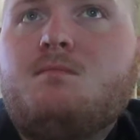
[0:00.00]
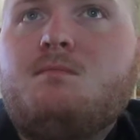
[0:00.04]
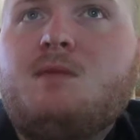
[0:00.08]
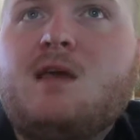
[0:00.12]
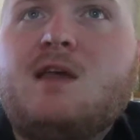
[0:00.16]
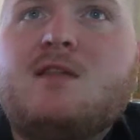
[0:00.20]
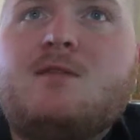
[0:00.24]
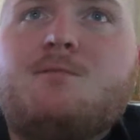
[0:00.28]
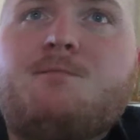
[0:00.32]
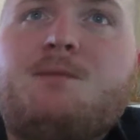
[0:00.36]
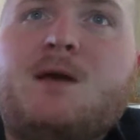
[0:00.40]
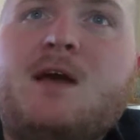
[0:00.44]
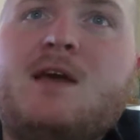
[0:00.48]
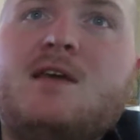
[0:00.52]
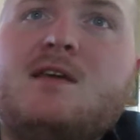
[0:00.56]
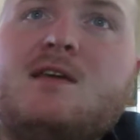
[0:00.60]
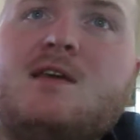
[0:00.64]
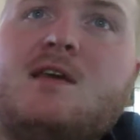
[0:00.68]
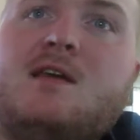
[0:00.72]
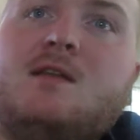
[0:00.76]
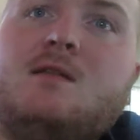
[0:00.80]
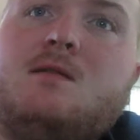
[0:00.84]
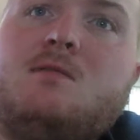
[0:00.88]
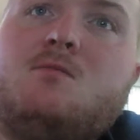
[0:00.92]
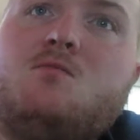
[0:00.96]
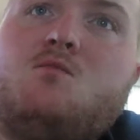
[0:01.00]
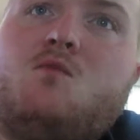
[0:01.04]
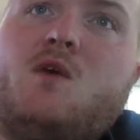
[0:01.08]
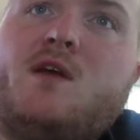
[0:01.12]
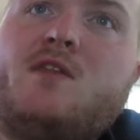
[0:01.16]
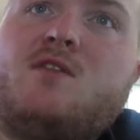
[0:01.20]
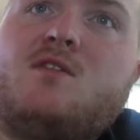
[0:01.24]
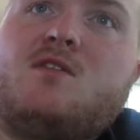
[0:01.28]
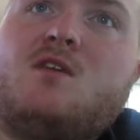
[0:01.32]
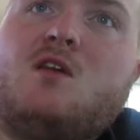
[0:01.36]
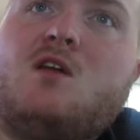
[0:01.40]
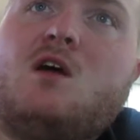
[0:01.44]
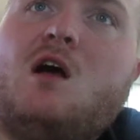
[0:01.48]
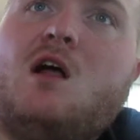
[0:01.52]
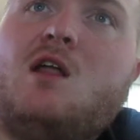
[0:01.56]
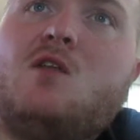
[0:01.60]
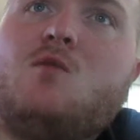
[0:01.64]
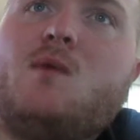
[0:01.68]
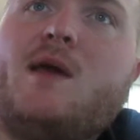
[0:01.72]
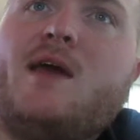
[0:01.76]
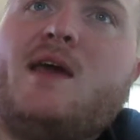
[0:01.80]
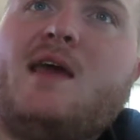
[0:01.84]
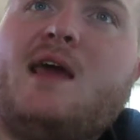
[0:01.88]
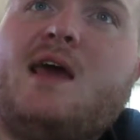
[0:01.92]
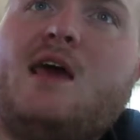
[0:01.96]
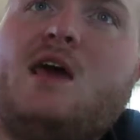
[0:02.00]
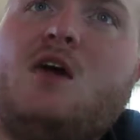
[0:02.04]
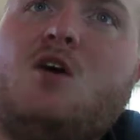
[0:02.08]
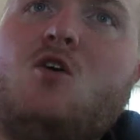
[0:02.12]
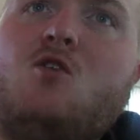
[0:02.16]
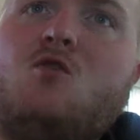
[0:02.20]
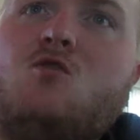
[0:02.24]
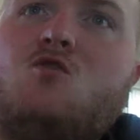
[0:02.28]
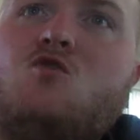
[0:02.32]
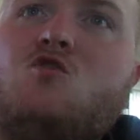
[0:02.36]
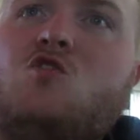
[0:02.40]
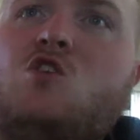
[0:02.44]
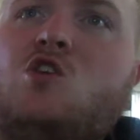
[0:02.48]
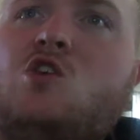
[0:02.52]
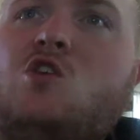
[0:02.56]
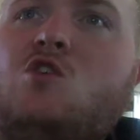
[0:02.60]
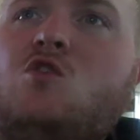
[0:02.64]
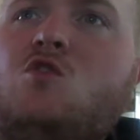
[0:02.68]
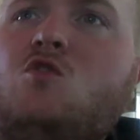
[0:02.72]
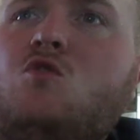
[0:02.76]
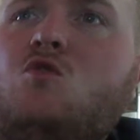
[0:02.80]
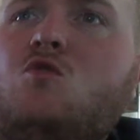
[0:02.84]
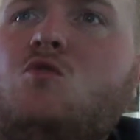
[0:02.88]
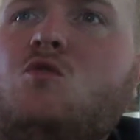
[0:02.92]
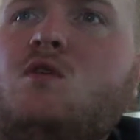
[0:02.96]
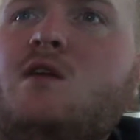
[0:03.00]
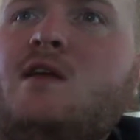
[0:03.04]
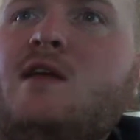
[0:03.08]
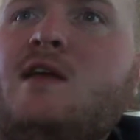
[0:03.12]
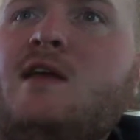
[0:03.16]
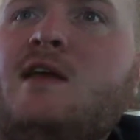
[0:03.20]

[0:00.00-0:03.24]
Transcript: Mass Pike in Weston all the way out to